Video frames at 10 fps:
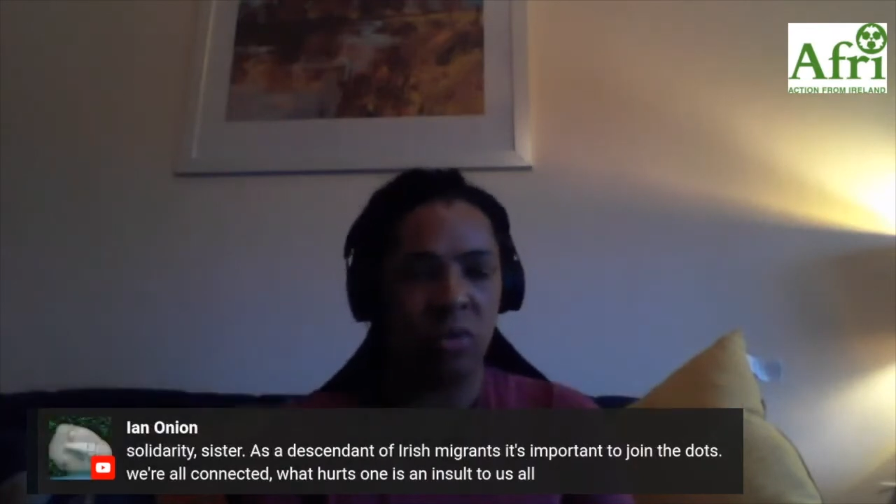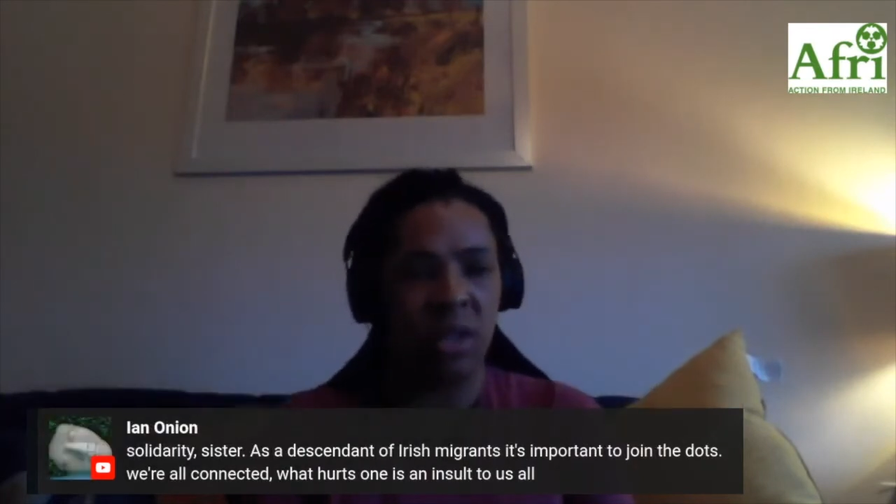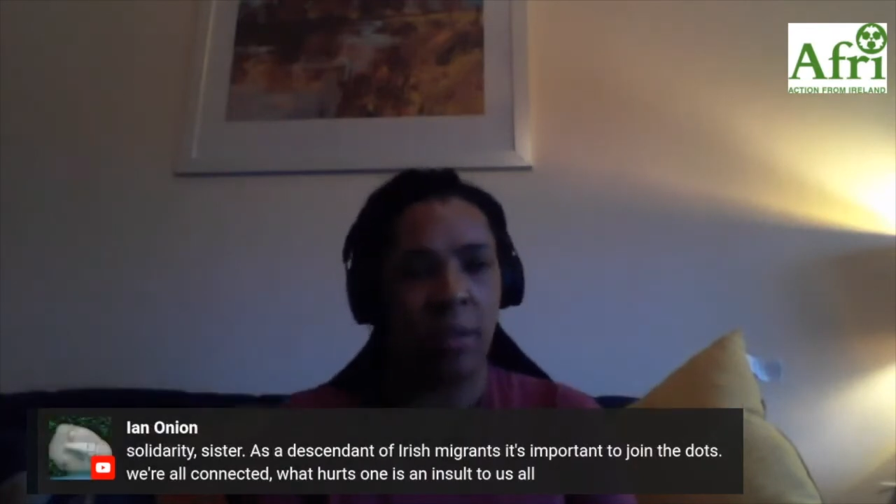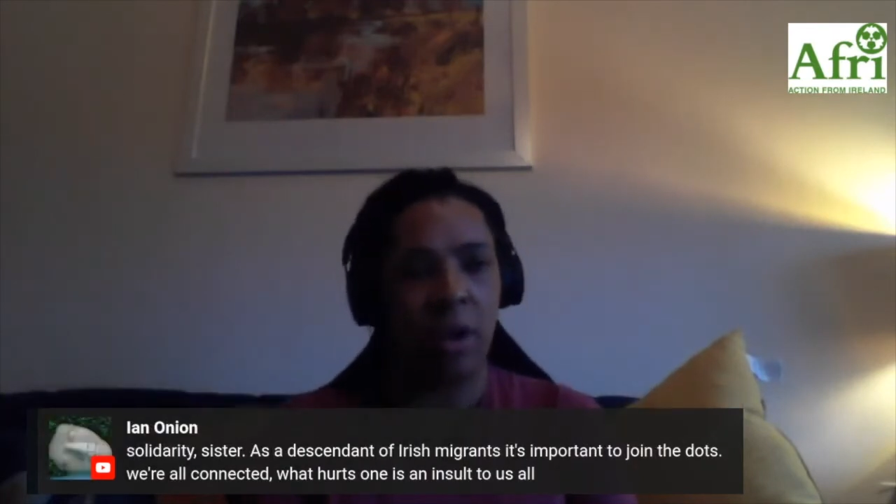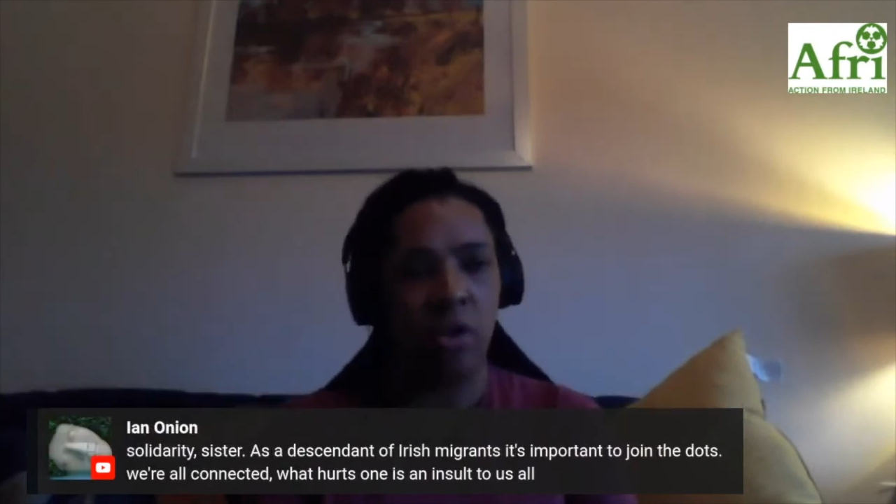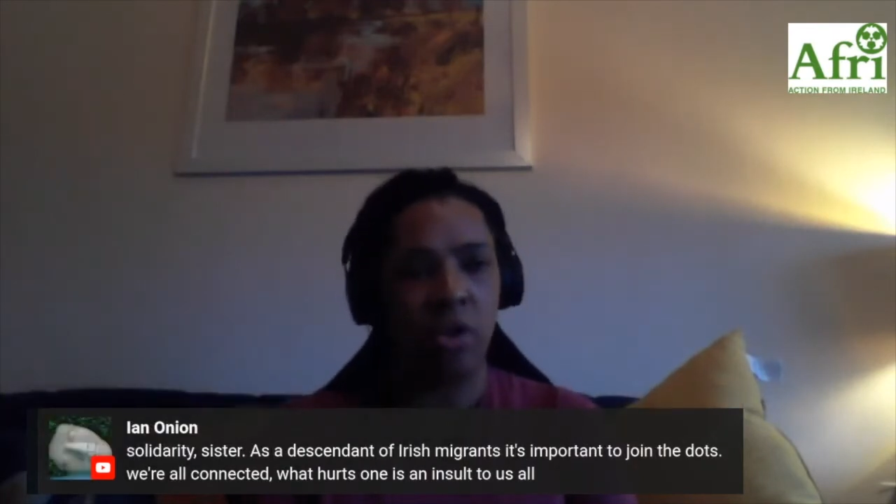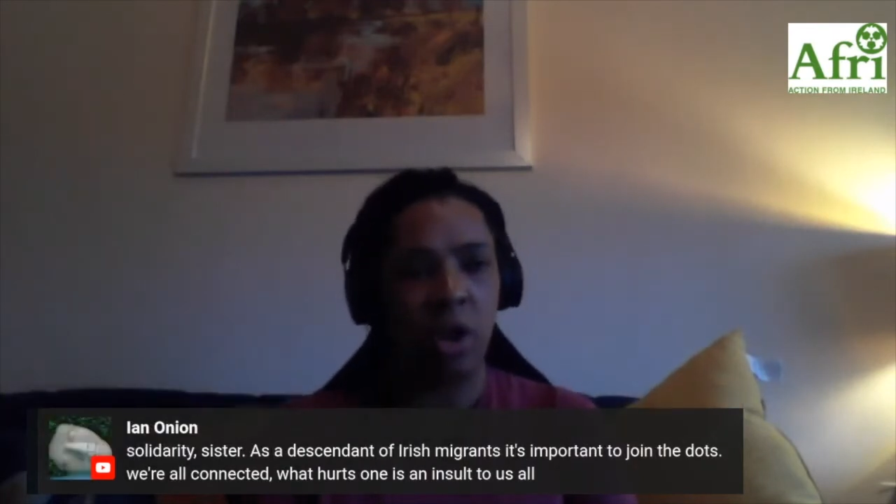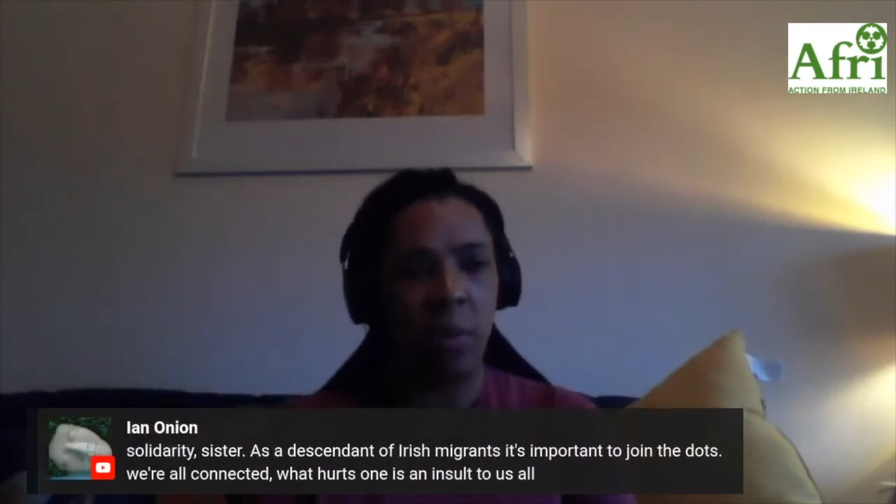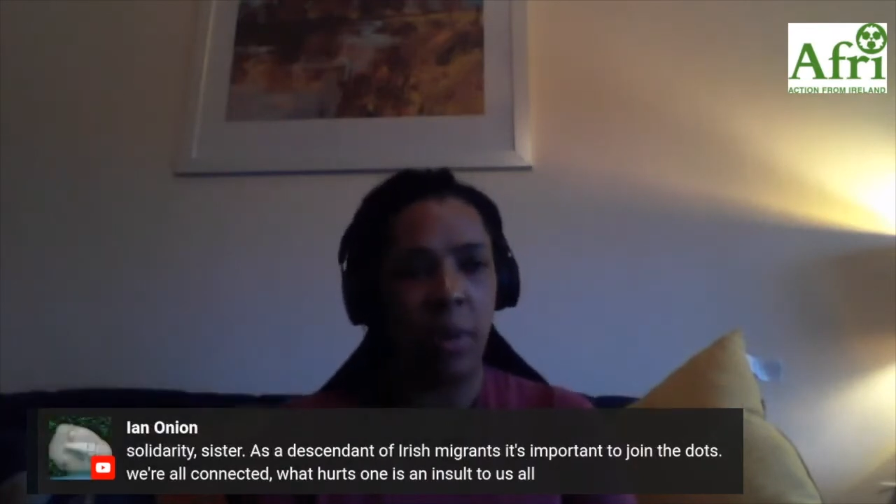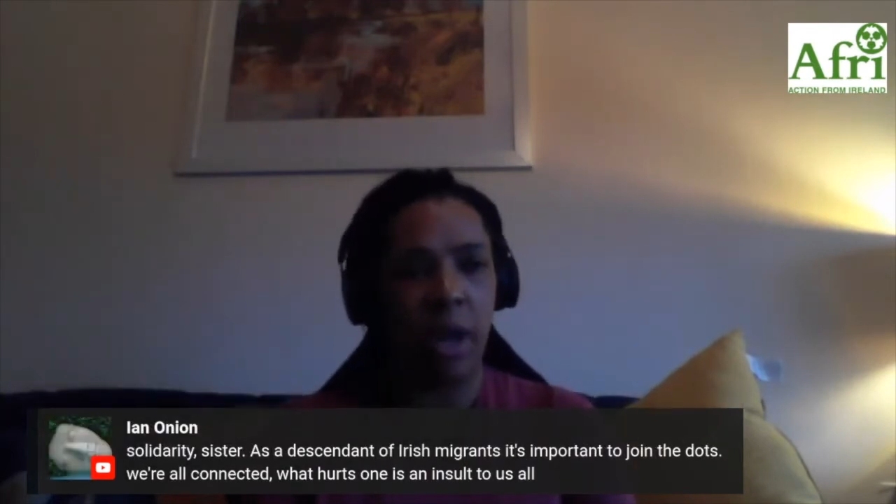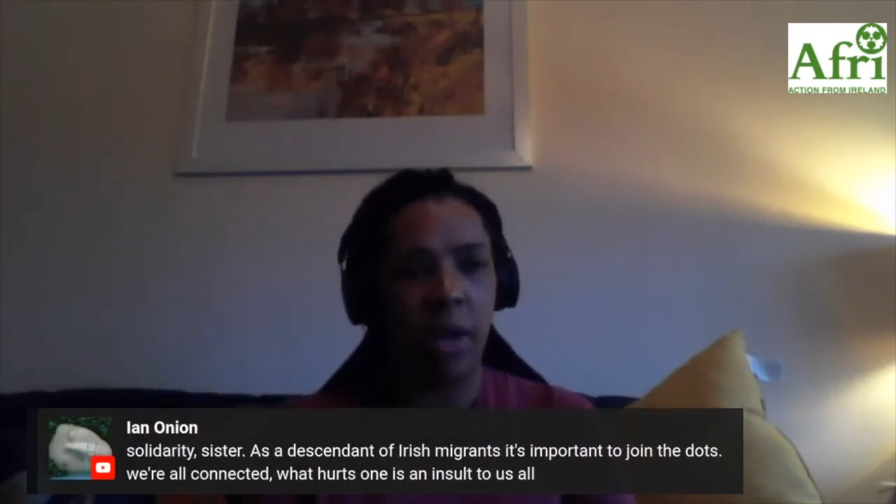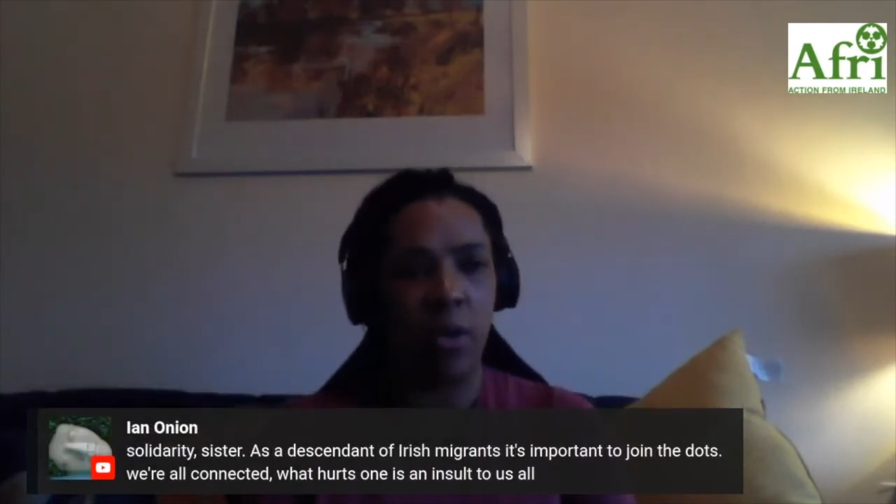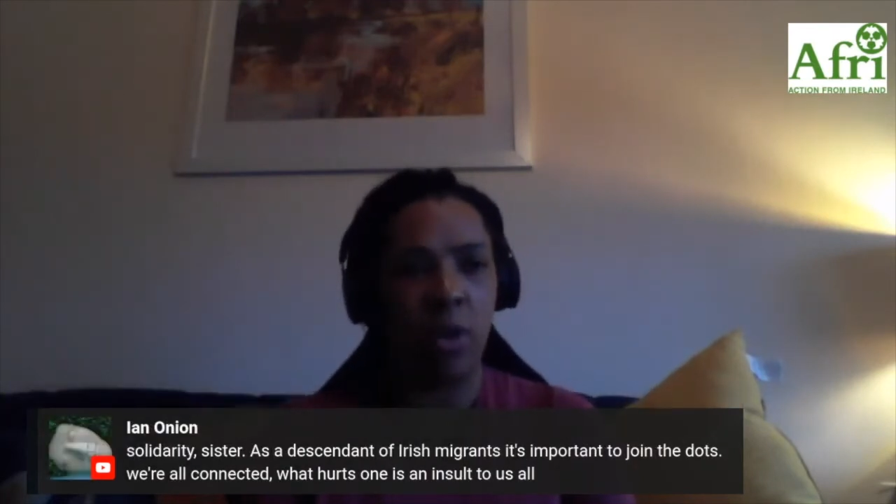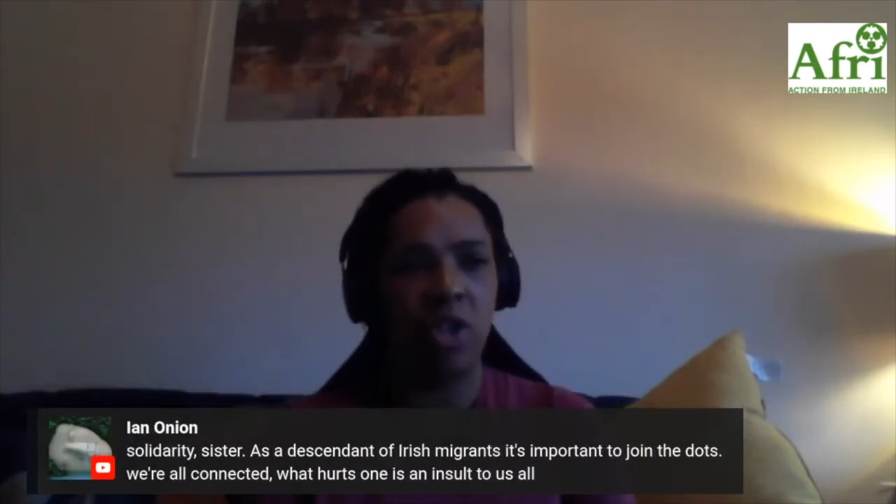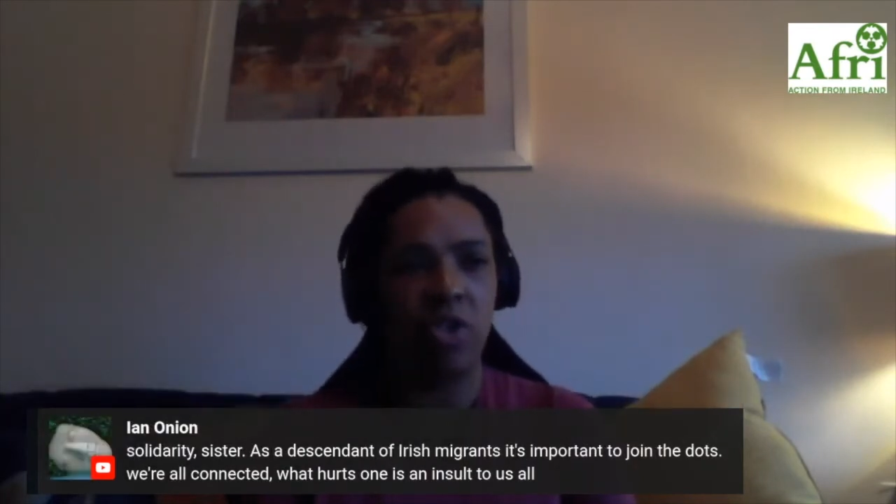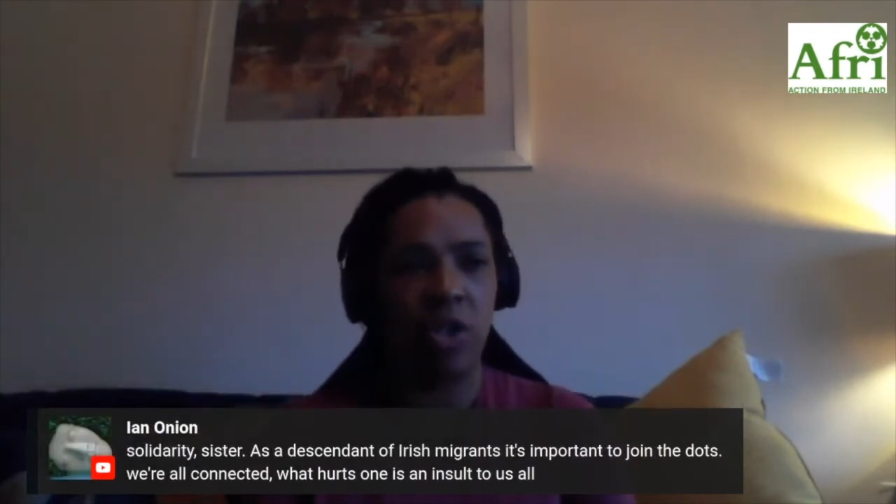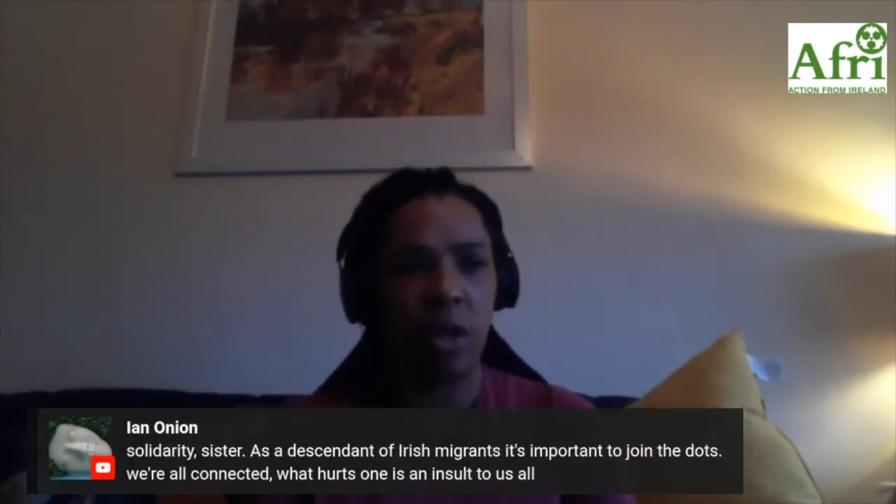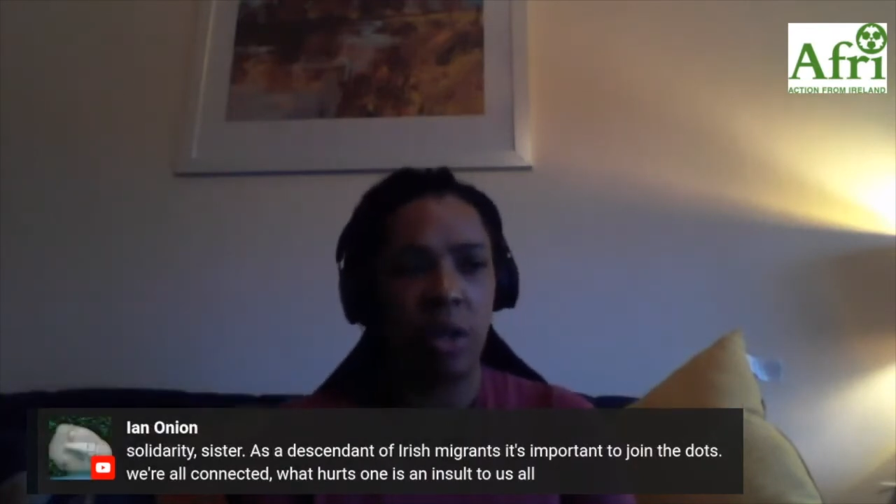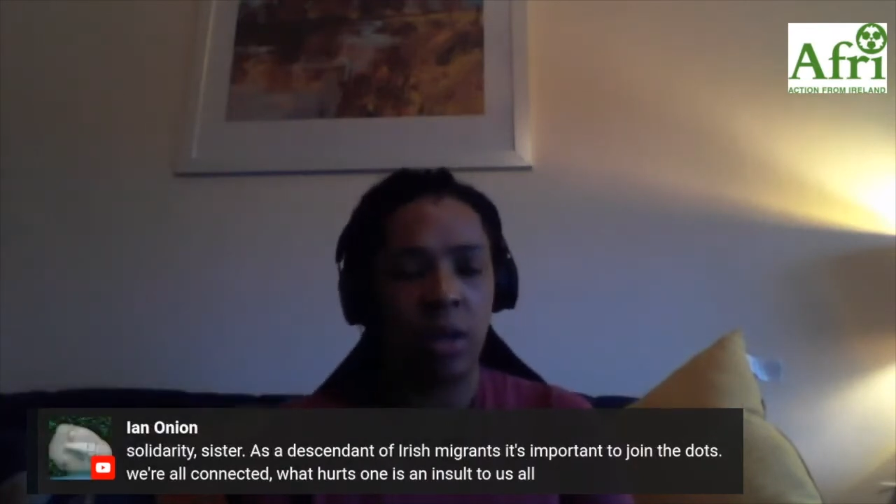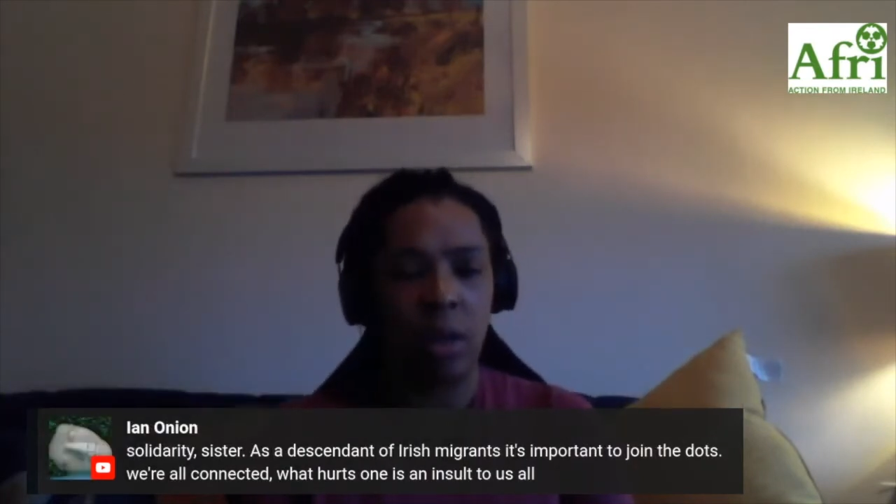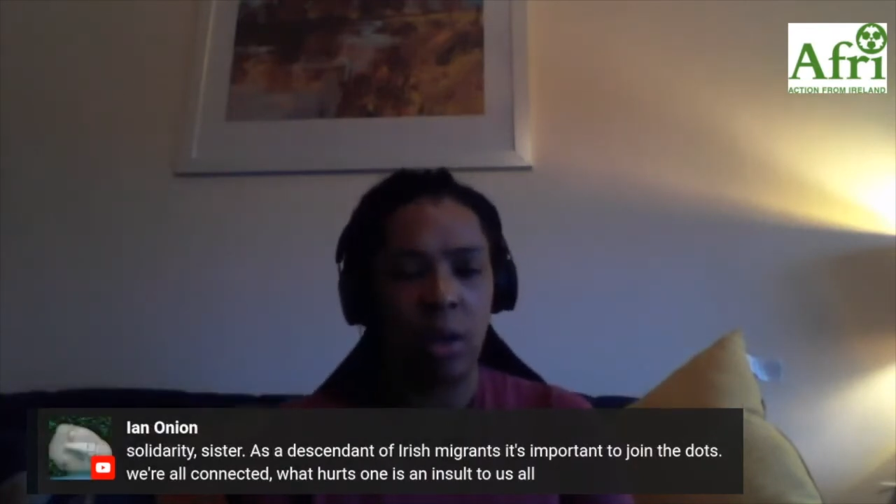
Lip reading: somehow stop and question,